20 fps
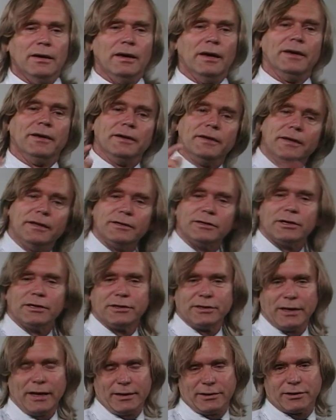And it is
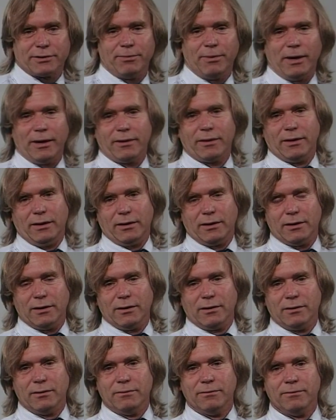assessed by
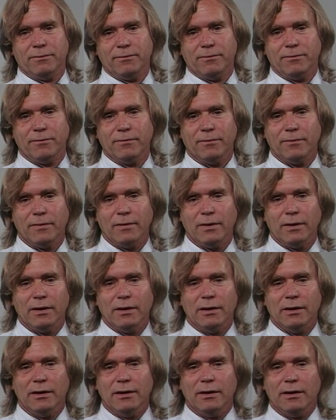thinking.
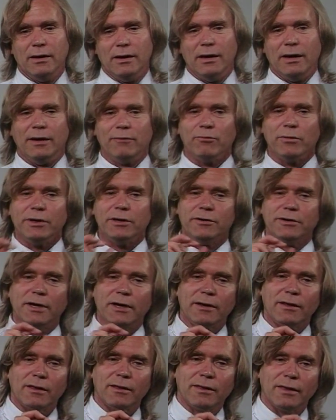And when you
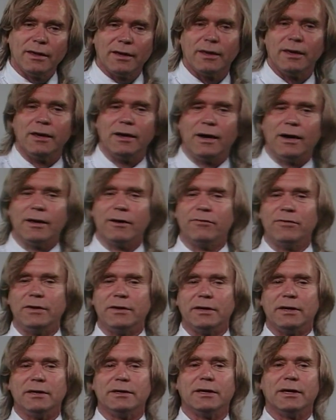take the thinking out of
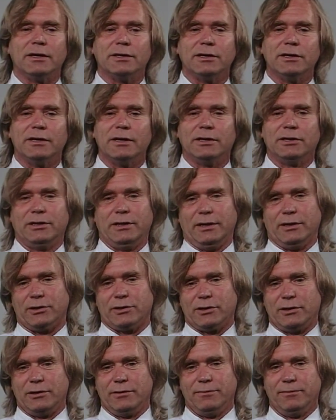it, it doesn't
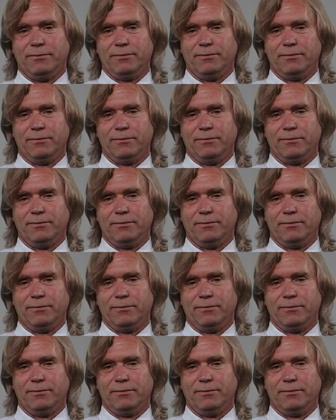exist.